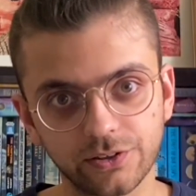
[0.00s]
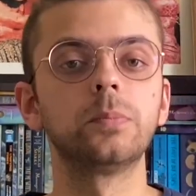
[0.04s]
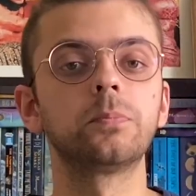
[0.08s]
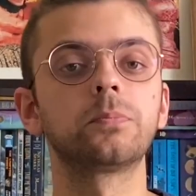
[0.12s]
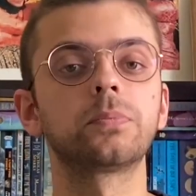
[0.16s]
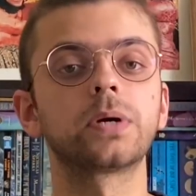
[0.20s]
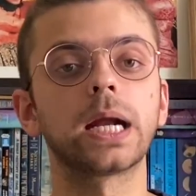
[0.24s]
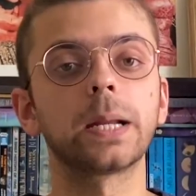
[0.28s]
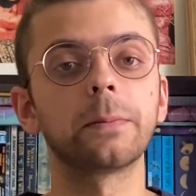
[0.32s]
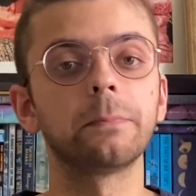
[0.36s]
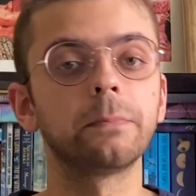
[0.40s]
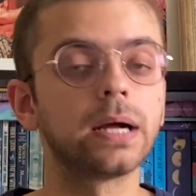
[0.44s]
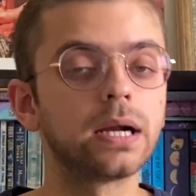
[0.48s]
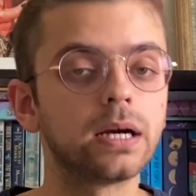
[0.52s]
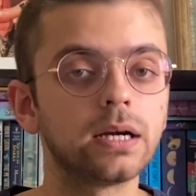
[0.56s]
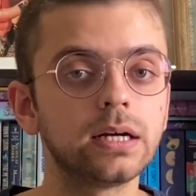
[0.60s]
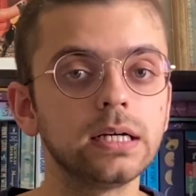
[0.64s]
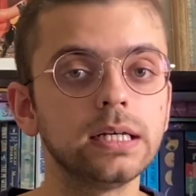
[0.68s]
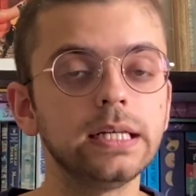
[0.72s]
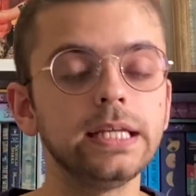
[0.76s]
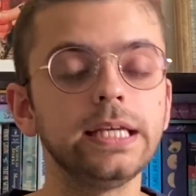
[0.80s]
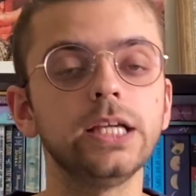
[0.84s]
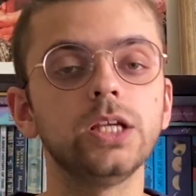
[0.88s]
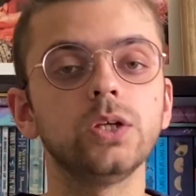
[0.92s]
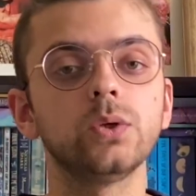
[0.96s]

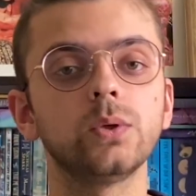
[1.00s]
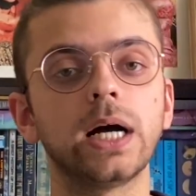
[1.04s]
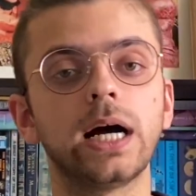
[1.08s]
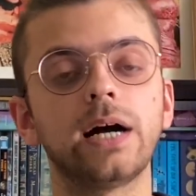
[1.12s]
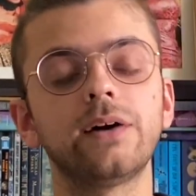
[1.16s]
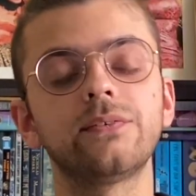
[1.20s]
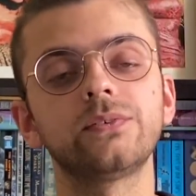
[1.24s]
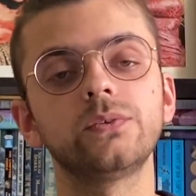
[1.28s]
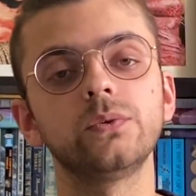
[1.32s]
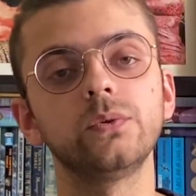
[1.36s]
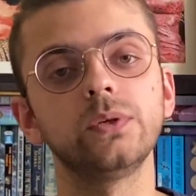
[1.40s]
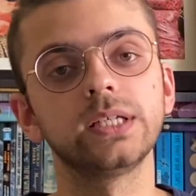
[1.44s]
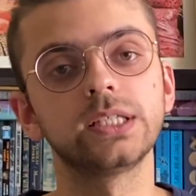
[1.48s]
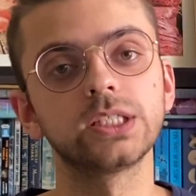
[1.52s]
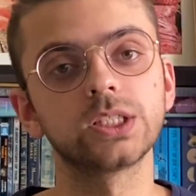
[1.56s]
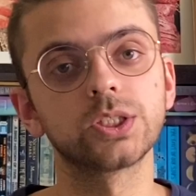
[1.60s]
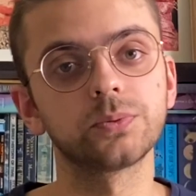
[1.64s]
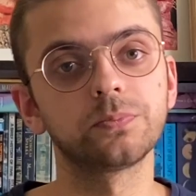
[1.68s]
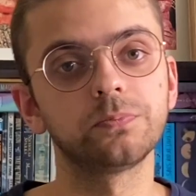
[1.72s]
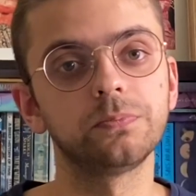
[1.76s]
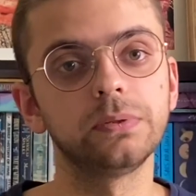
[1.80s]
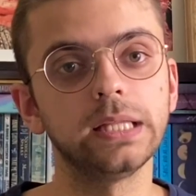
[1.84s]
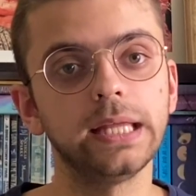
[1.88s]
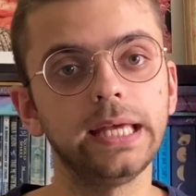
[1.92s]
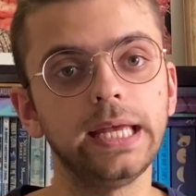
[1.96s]
Primarily, you have to
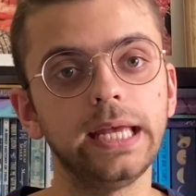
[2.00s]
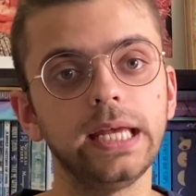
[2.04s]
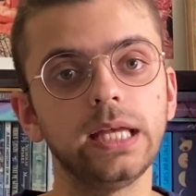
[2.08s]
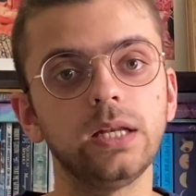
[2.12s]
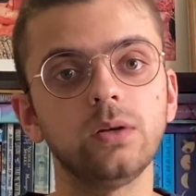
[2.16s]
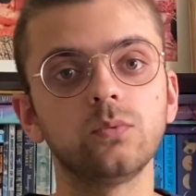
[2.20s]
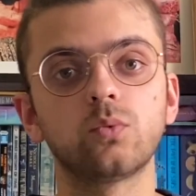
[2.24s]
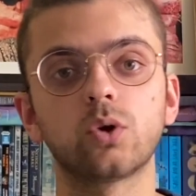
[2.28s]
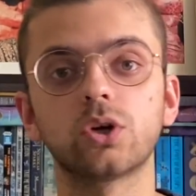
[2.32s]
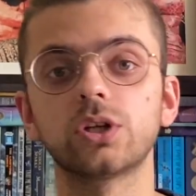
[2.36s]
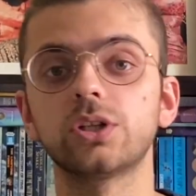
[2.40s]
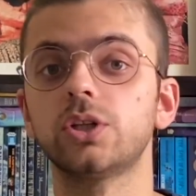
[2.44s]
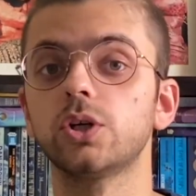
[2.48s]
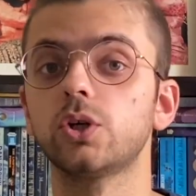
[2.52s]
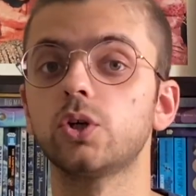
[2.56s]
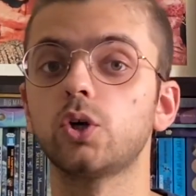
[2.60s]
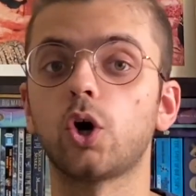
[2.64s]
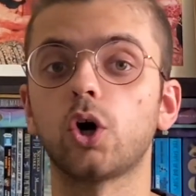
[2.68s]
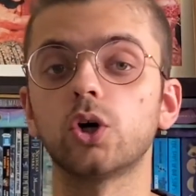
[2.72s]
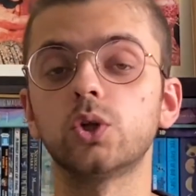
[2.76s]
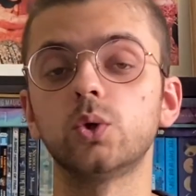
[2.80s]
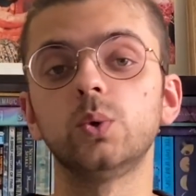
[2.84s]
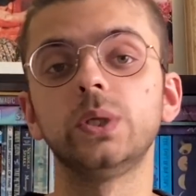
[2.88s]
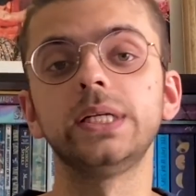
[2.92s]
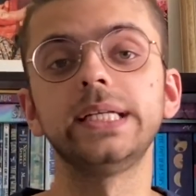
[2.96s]
explain what the
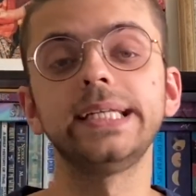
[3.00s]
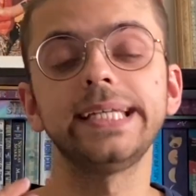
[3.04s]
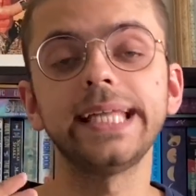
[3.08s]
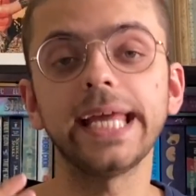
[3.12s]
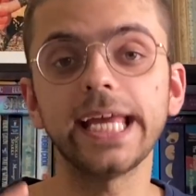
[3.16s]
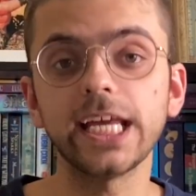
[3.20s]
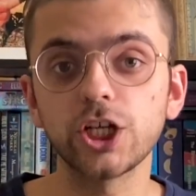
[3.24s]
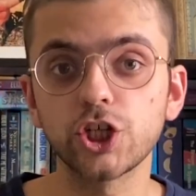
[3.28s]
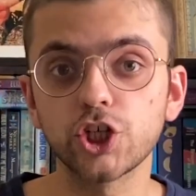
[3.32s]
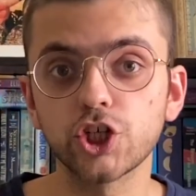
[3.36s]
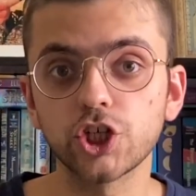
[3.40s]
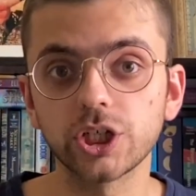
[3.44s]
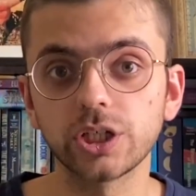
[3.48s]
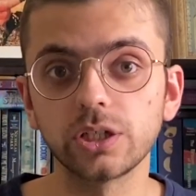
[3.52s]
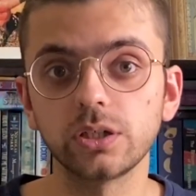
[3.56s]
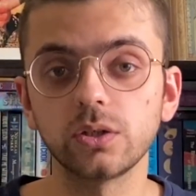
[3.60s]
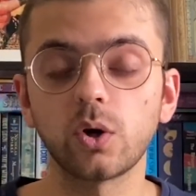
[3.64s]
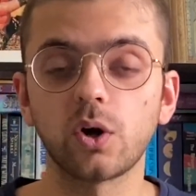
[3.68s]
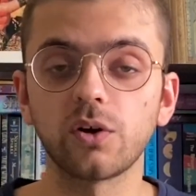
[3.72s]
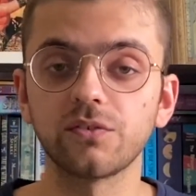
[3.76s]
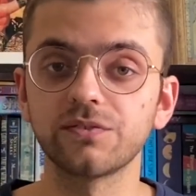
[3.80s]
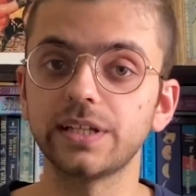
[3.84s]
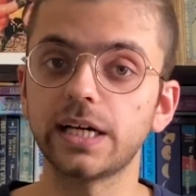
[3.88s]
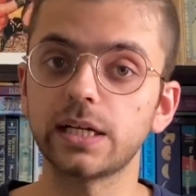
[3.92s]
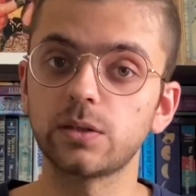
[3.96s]
connotation
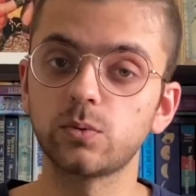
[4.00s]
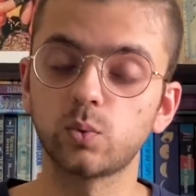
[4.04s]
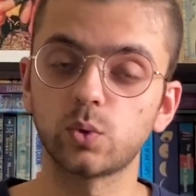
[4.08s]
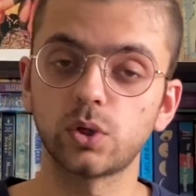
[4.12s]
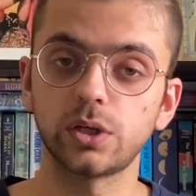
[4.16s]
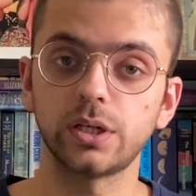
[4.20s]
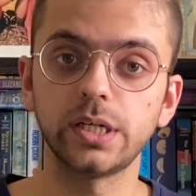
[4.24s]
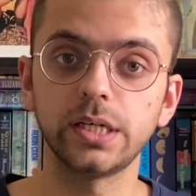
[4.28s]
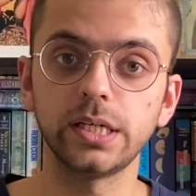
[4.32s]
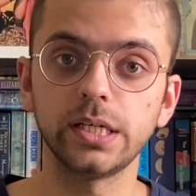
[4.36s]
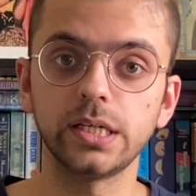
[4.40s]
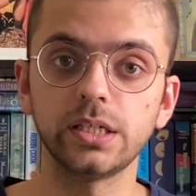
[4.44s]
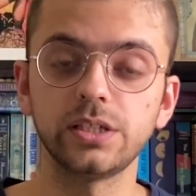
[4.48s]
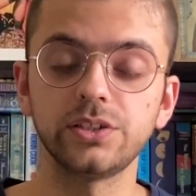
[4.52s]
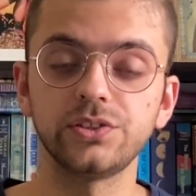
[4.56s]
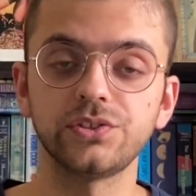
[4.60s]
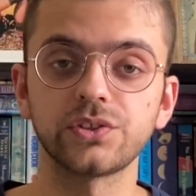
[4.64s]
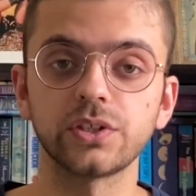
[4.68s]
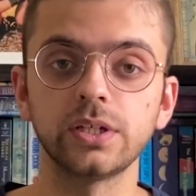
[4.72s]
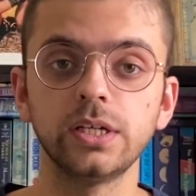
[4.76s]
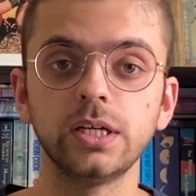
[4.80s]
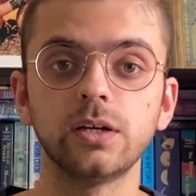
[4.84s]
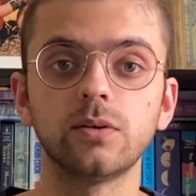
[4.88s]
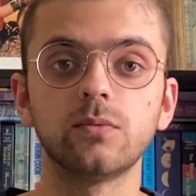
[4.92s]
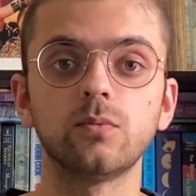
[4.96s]
of that word is,
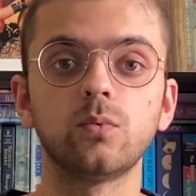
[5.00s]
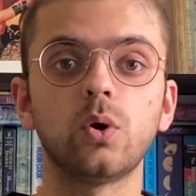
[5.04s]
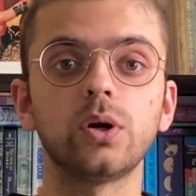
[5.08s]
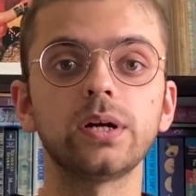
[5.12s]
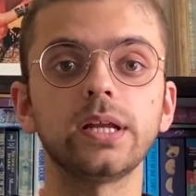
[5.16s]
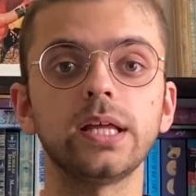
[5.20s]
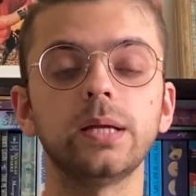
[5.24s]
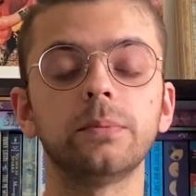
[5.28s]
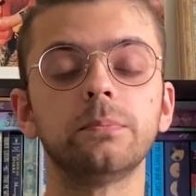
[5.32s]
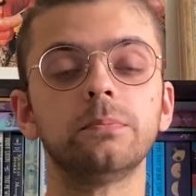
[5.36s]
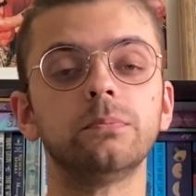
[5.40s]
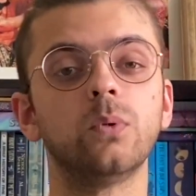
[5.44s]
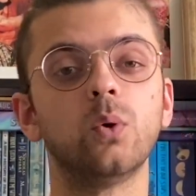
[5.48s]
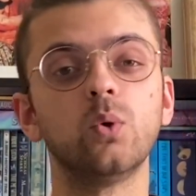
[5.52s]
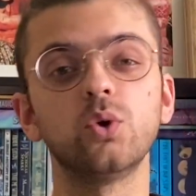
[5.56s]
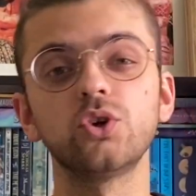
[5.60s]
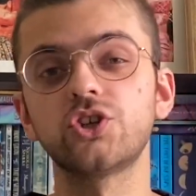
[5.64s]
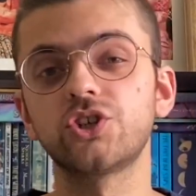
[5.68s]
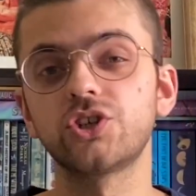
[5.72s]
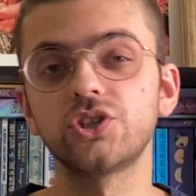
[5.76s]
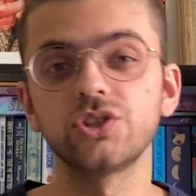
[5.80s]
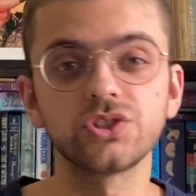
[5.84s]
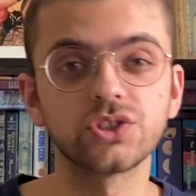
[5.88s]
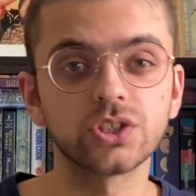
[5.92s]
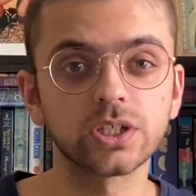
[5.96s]
what
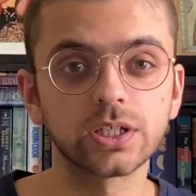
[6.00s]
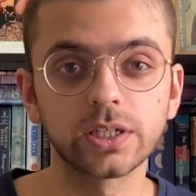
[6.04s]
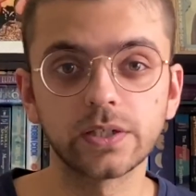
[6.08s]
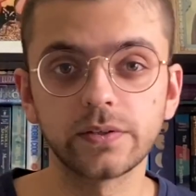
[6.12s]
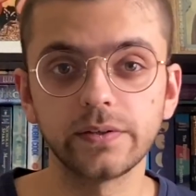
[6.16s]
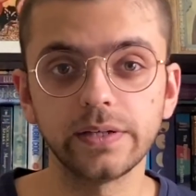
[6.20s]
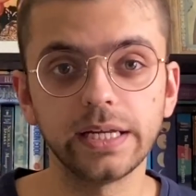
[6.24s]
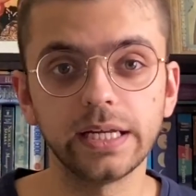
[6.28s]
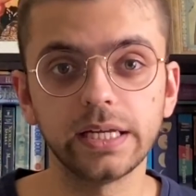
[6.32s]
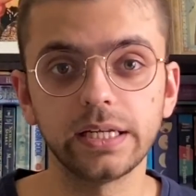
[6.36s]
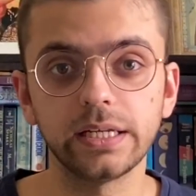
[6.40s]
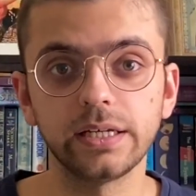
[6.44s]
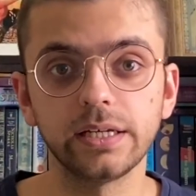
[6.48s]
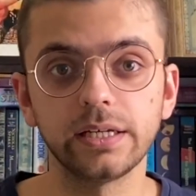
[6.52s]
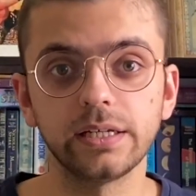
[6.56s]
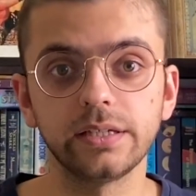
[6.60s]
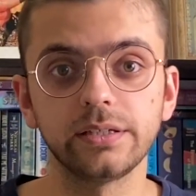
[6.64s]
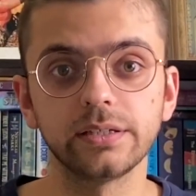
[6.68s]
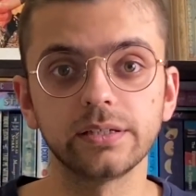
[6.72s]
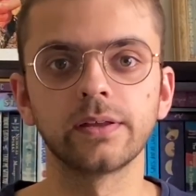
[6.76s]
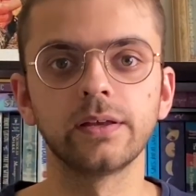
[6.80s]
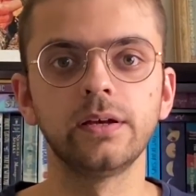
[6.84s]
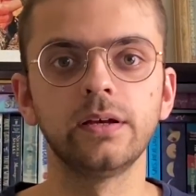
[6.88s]
emotions are created,